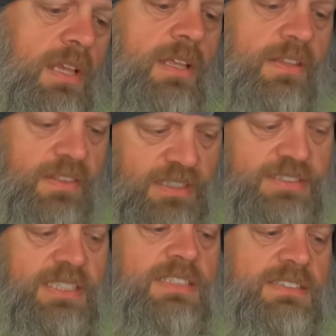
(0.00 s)

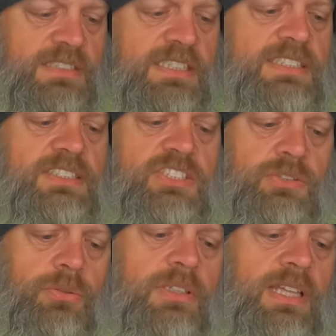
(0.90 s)
This is a decent
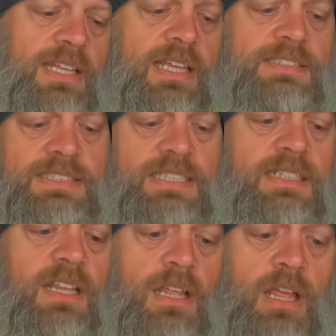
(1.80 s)
story, like I
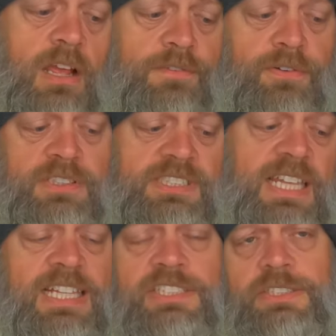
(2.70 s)
said, for a
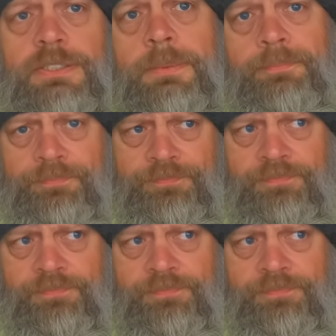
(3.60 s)
slasher.